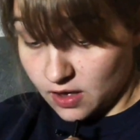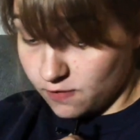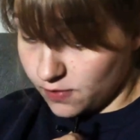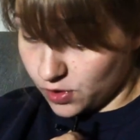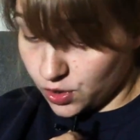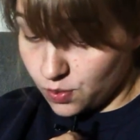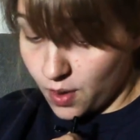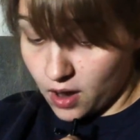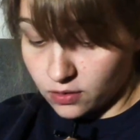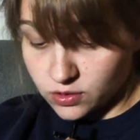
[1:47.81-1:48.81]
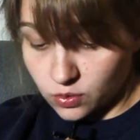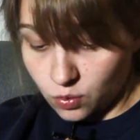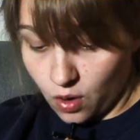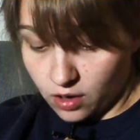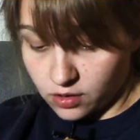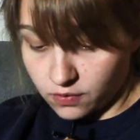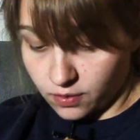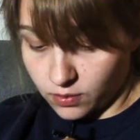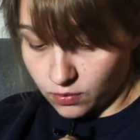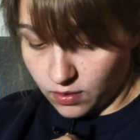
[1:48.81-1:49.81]
Fill your bottles with water from
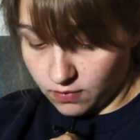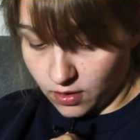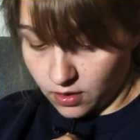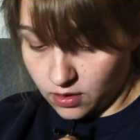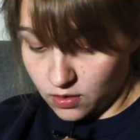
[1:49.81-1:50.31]
the river.